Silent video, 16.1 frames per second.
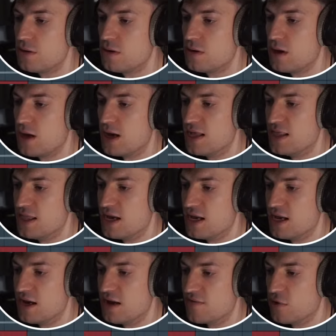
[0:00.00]
And
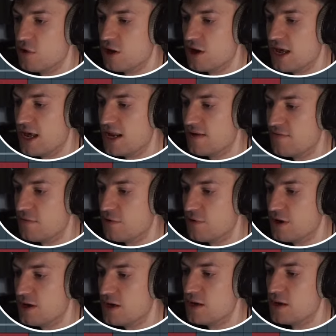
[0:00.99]
then I've got an
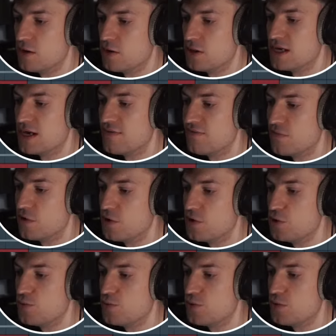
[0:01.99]
LFO here on the
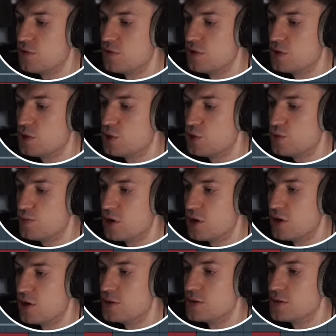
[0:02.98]
envelope, 2
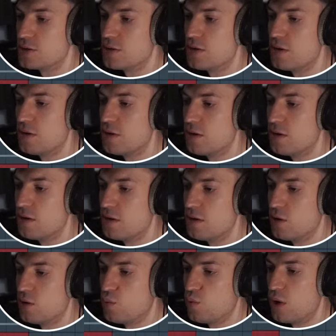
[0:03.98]
bars,
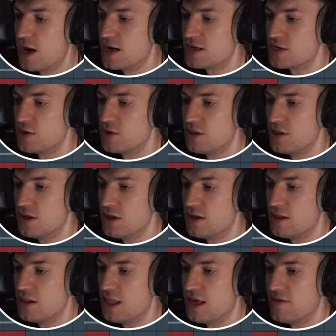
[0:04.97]
whacked it on that
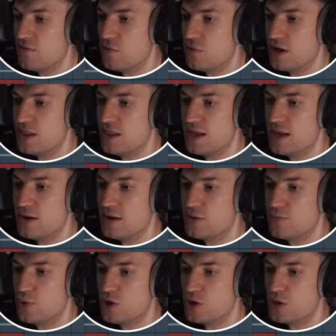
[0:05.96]
level, and then
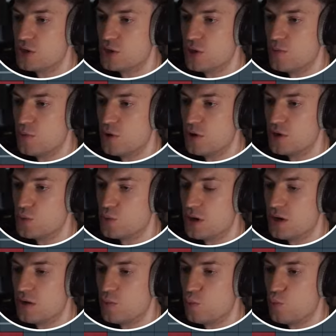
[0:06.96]
put a sub on as
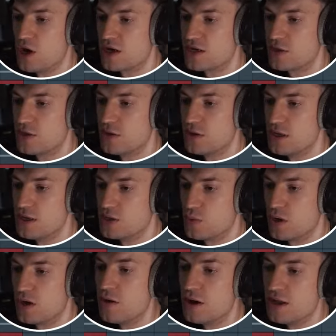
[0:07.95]
well and whacked it on that as well.